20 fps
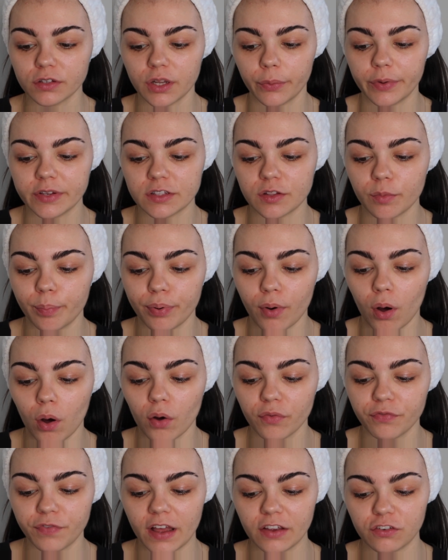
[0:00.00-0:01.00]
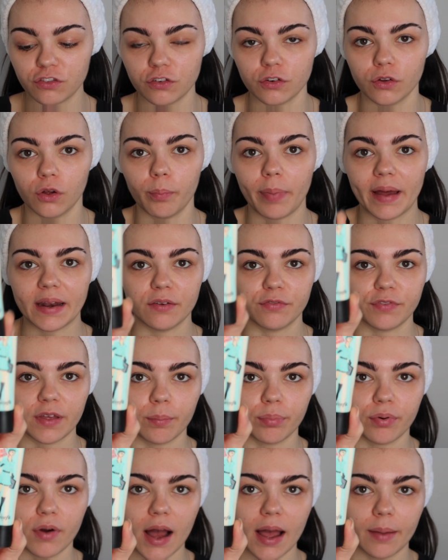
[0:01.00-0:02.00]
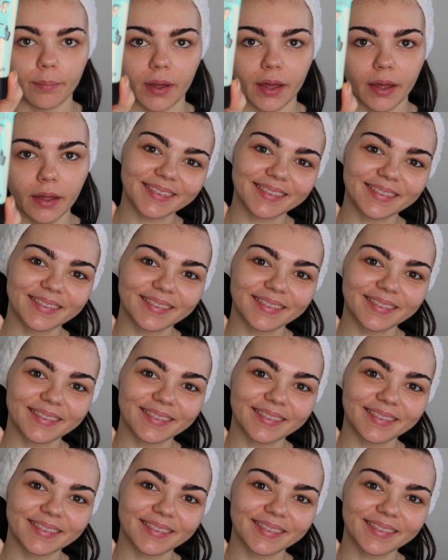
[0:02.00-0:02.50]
so it's the Porfessional Benefit Primer.